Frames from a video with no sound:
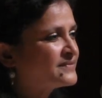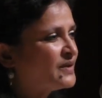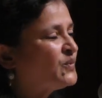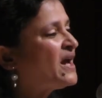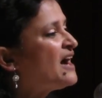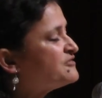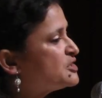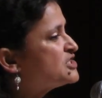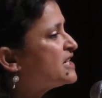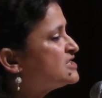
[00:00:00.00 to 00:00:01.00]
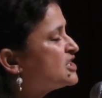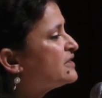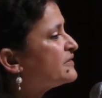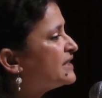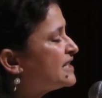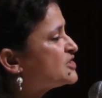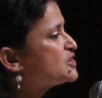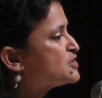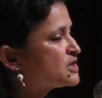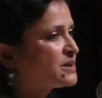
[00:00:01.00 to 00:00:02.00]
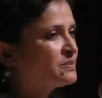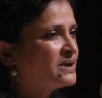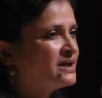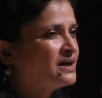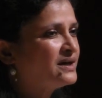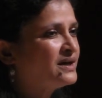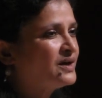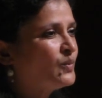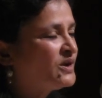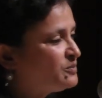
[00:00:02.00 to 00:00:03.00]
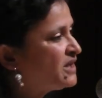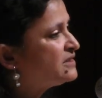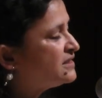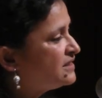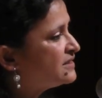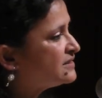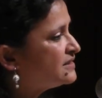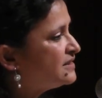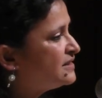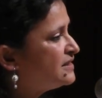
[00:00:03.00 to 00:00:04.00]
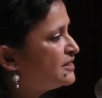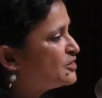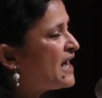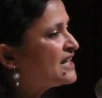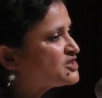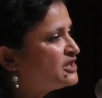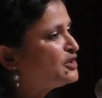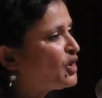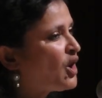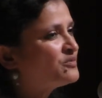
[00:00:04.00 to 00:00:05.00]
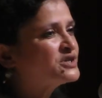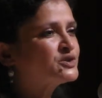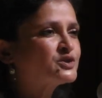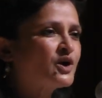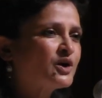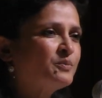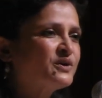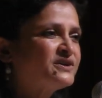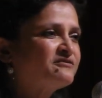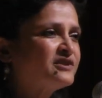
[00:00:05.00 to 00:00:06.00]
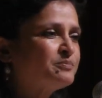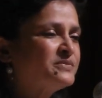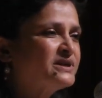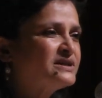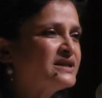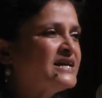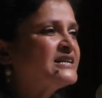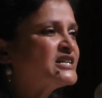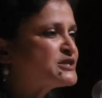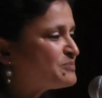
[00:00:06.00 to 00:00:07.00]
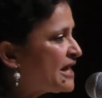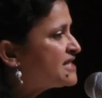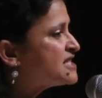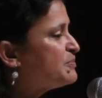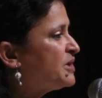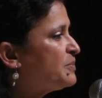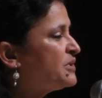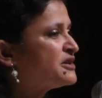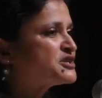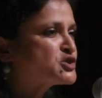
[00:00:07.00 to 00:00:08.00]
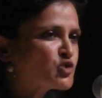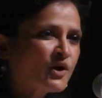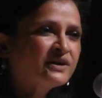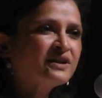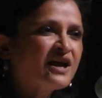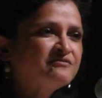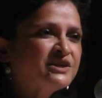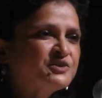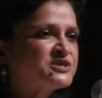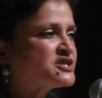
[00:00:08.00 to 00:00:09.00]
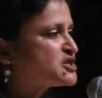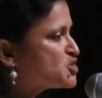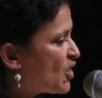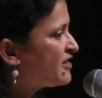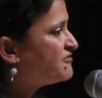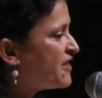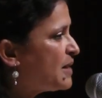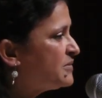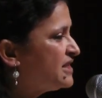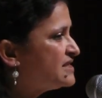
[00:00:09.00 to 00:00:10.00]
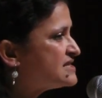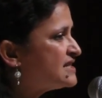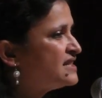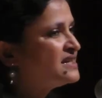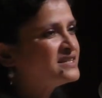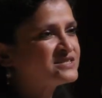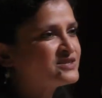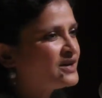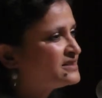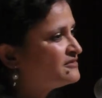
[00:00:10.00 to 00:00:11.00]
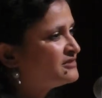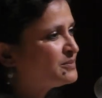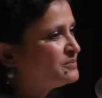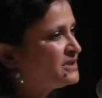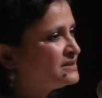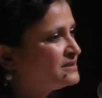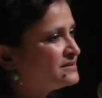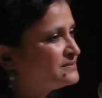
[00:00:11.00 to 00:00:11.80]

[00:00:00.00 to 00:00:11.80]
We have to change a relationship with Mother Earth to actually know how we should talk about development. Displacing people, destroying livelihoods, destroying families is not development.